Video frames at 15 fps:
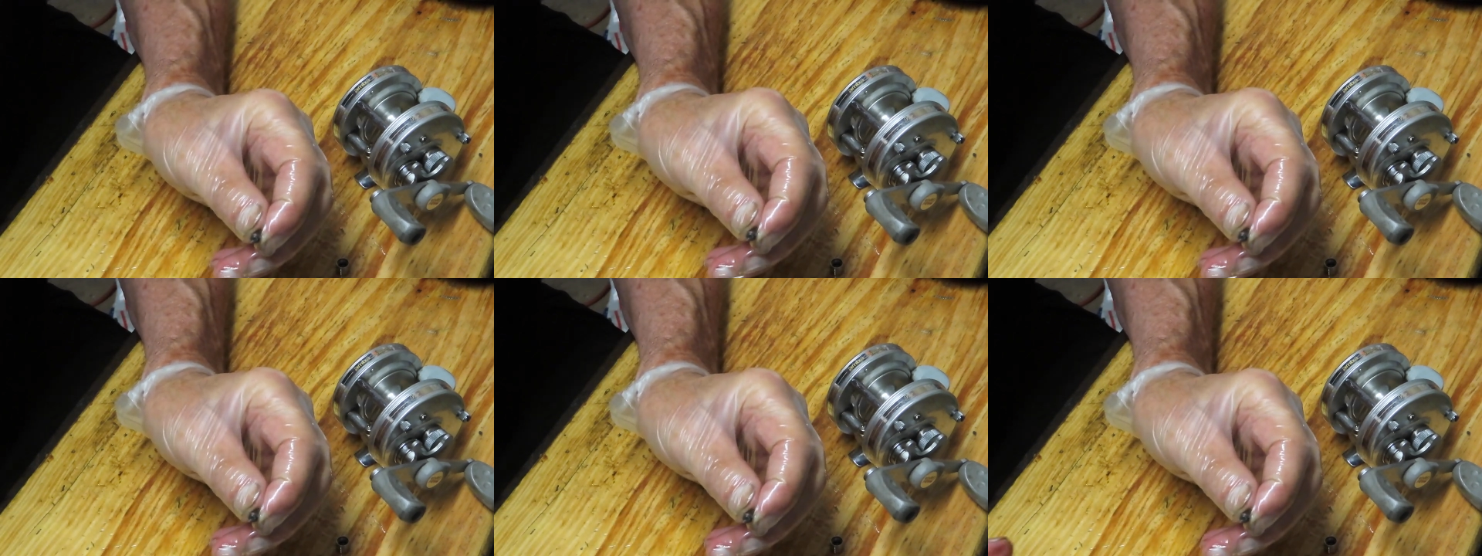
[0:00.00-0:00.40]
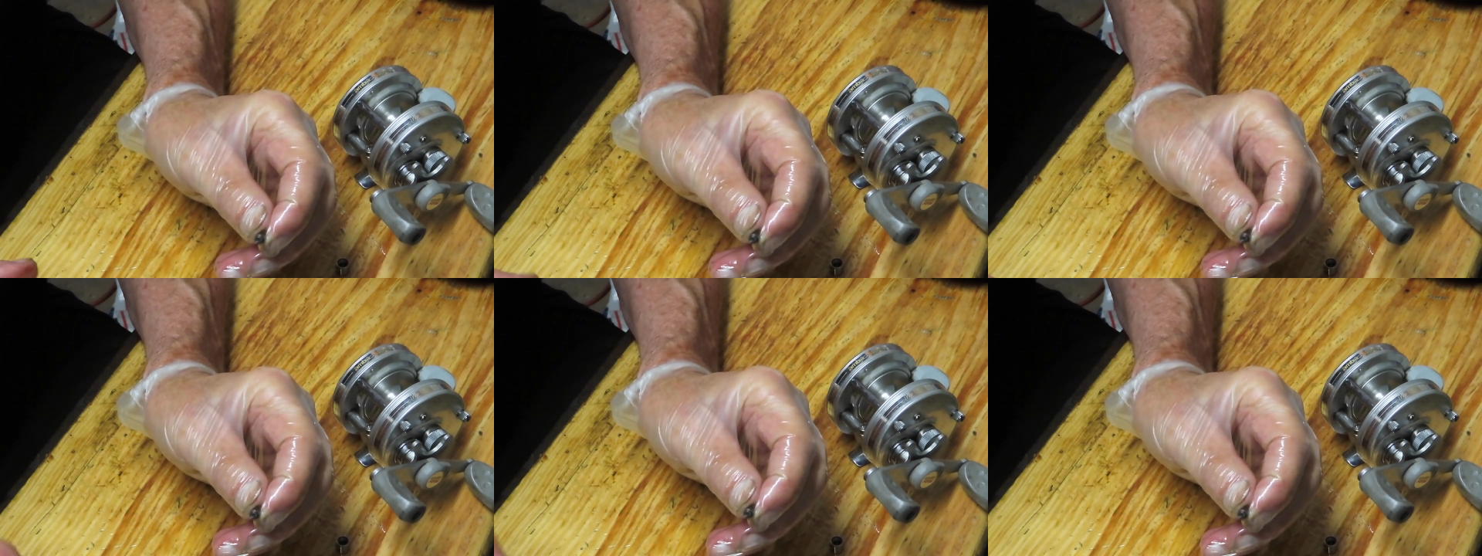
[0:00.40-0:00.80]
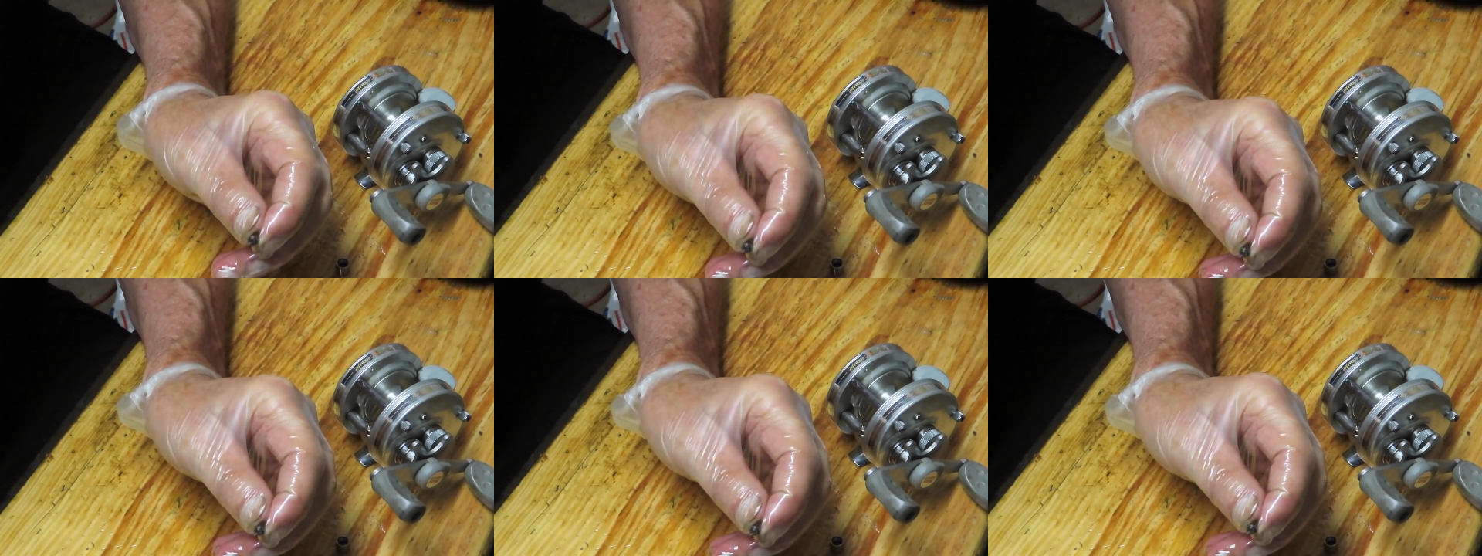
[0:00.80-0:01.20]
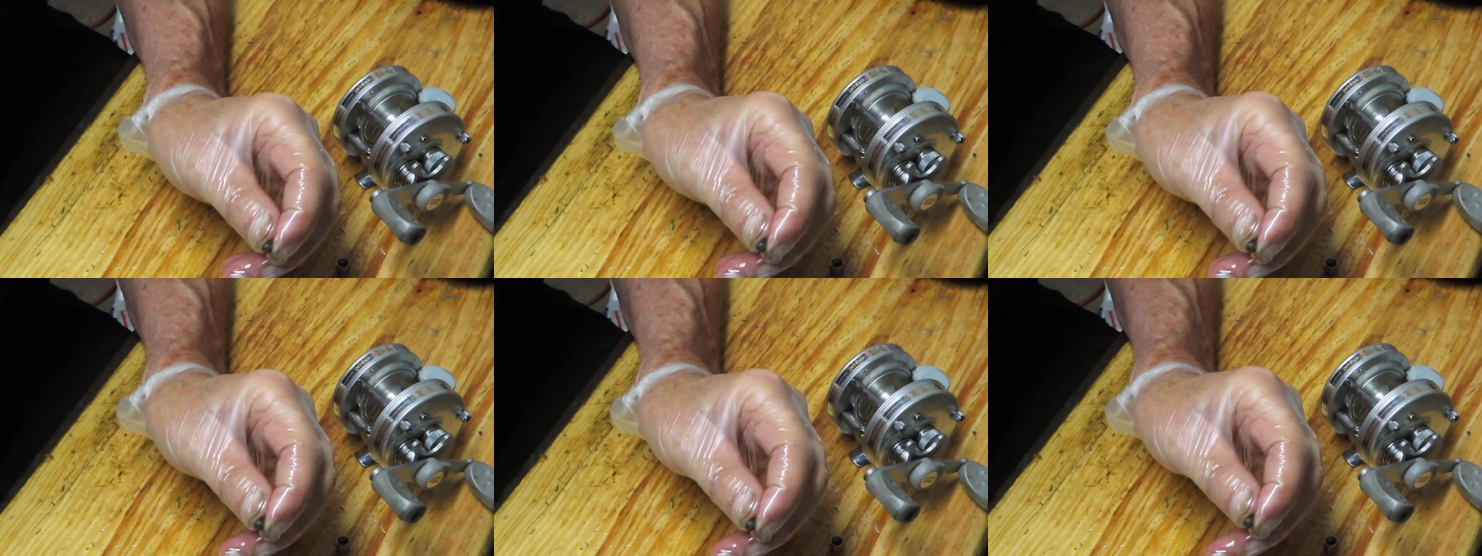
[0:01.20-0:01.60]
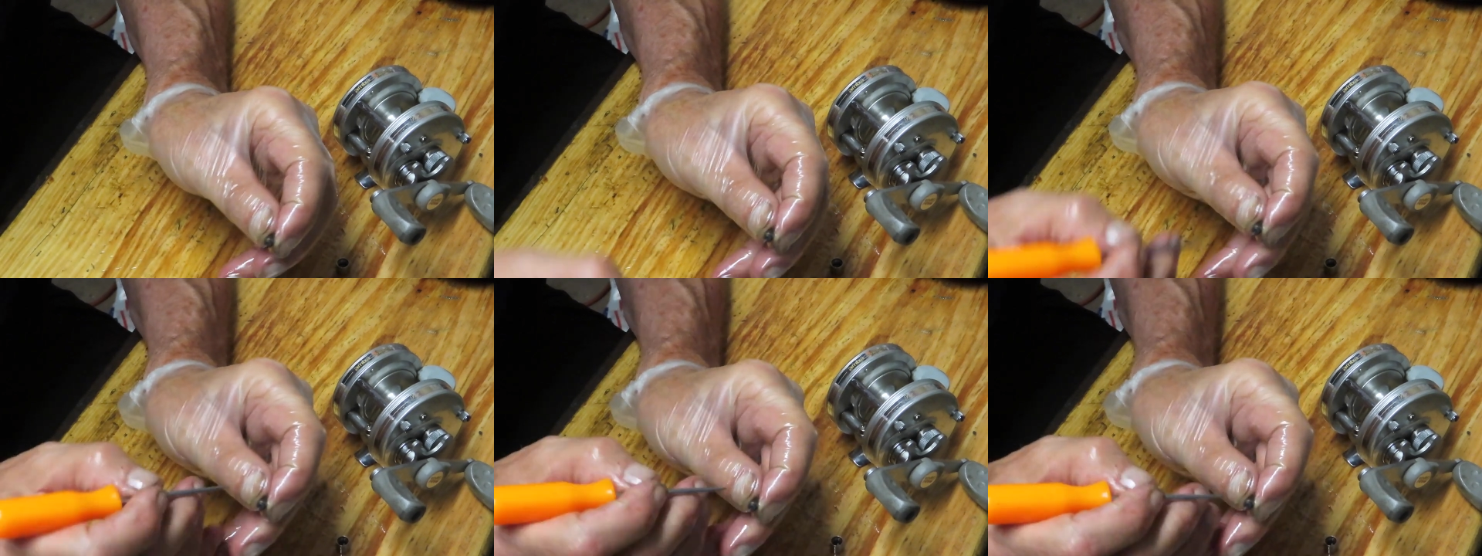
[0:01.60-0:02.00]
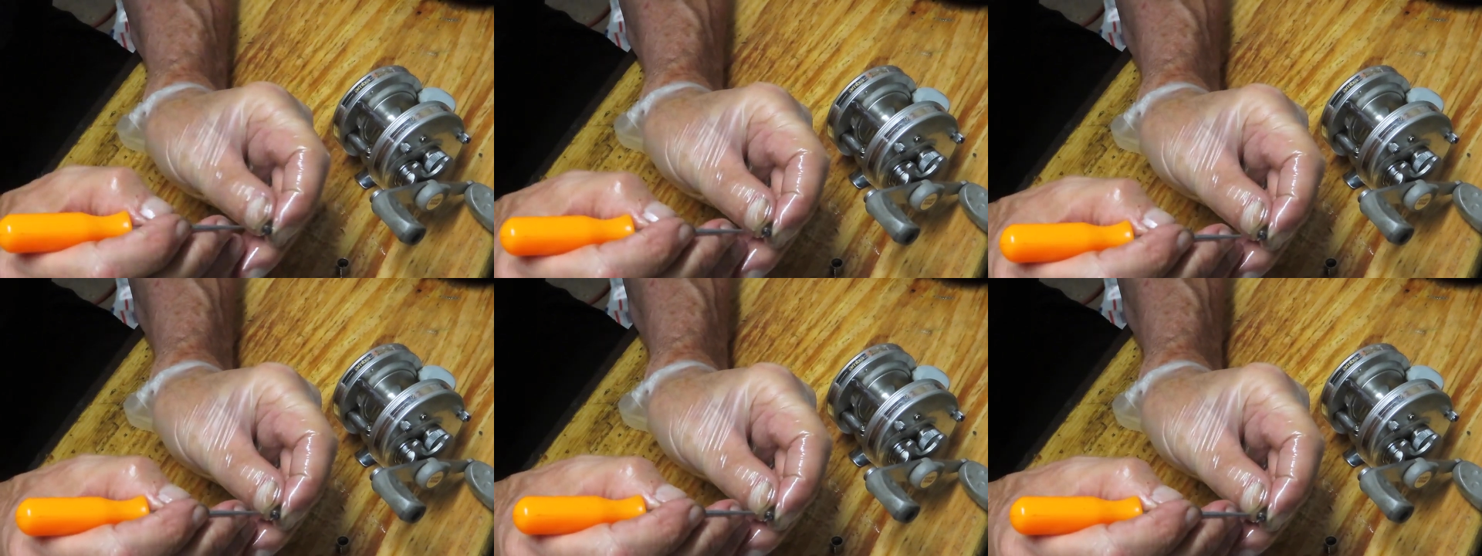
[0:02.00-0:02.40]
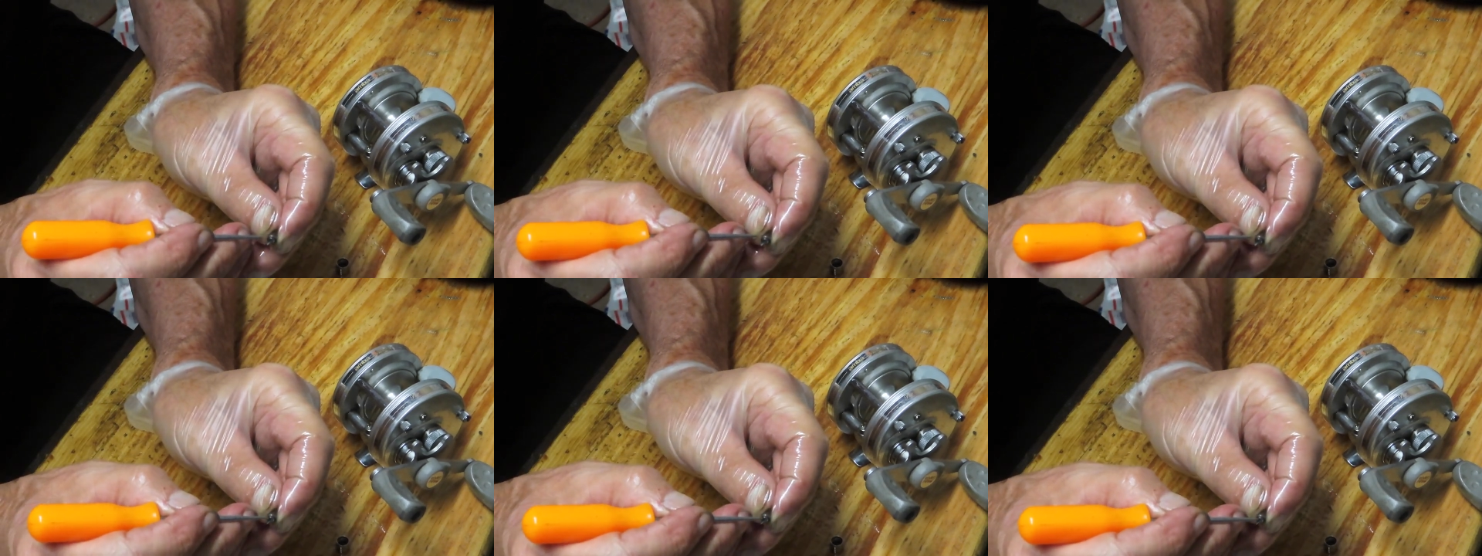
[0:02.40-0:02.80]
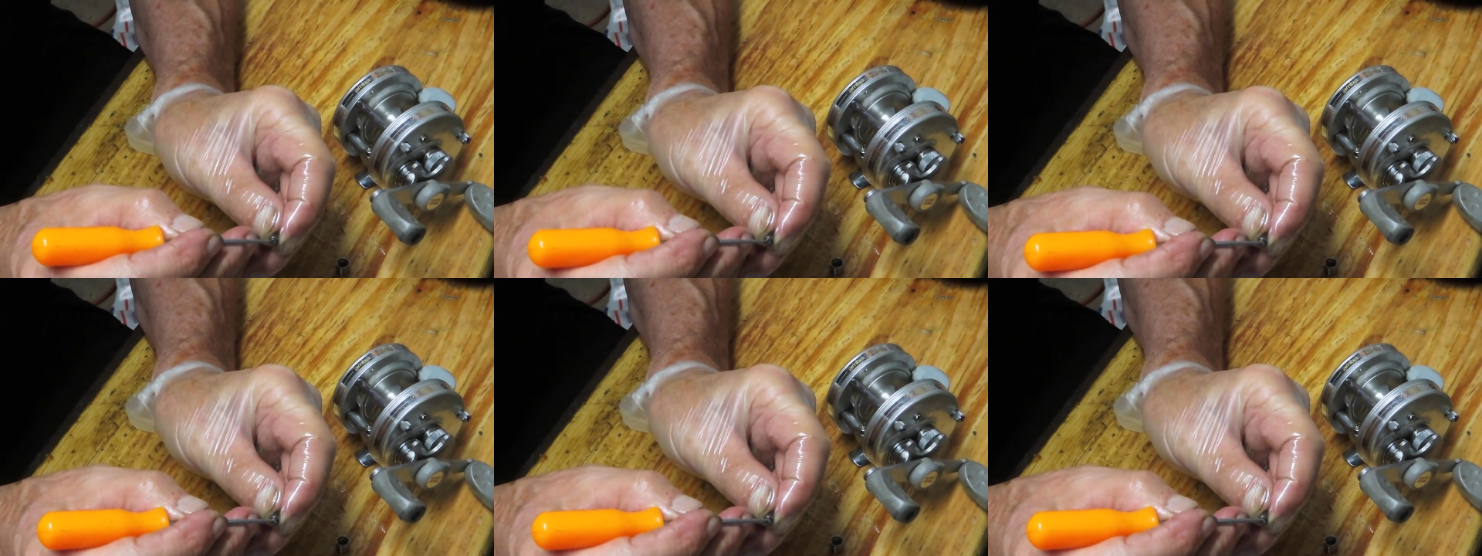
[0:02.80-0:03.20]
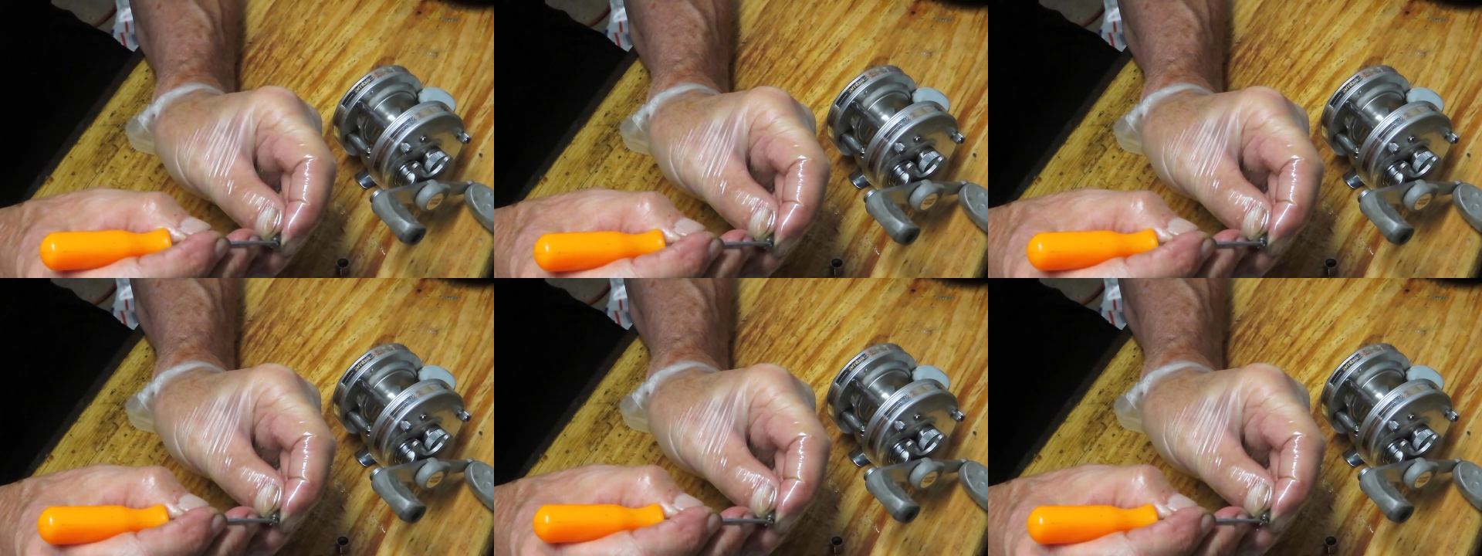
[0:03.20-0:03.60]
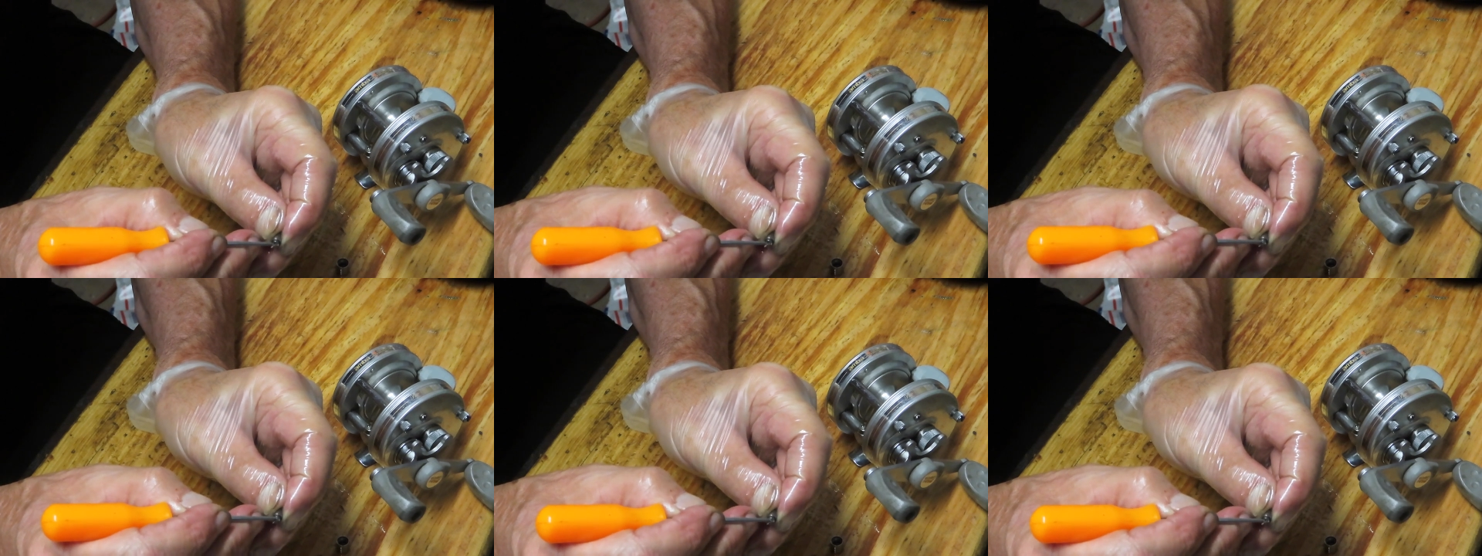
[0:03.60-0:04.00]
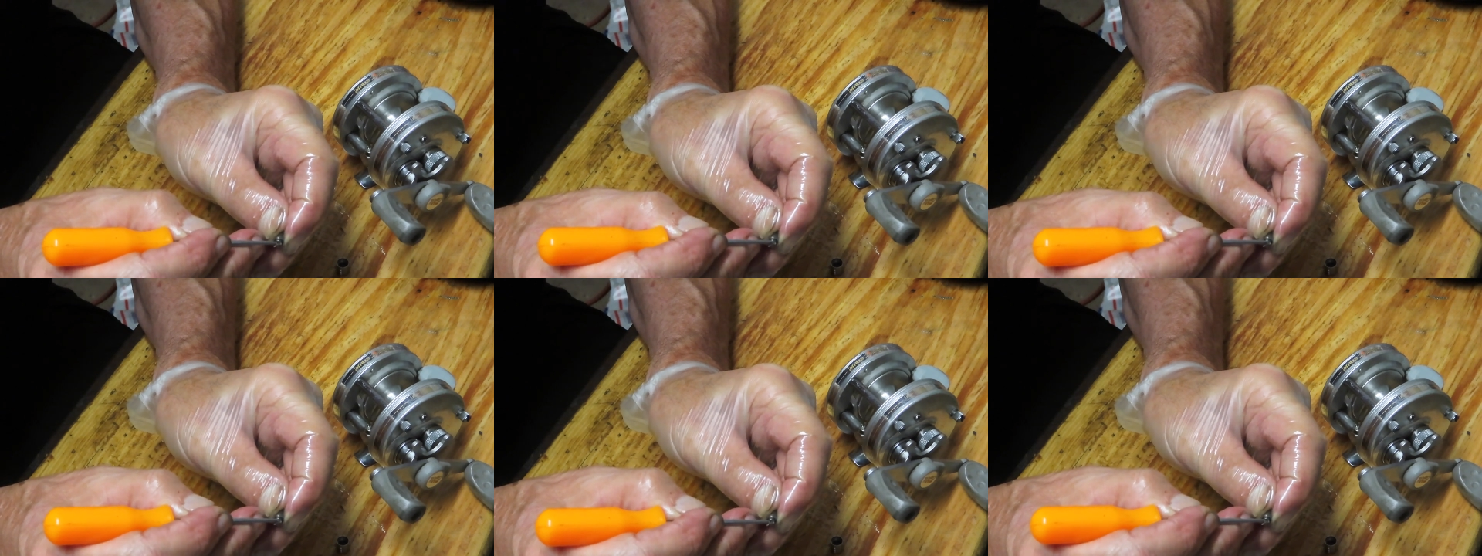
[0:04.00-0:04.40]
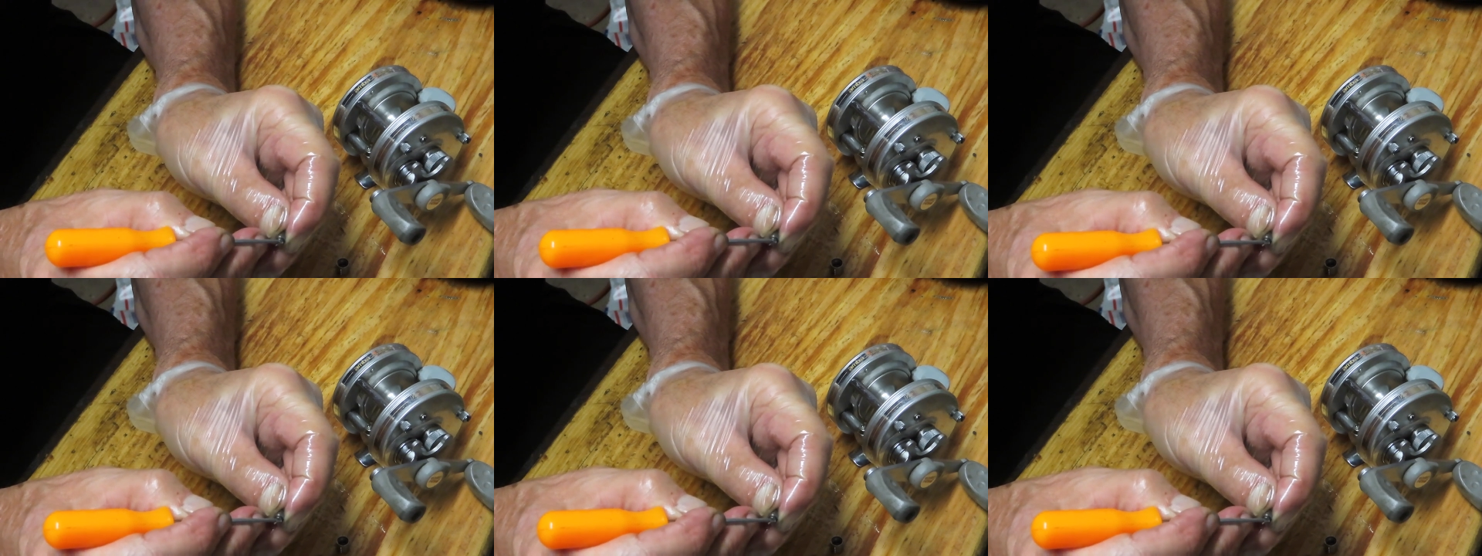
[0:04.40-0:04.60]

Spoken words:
[unreadable: no face in view]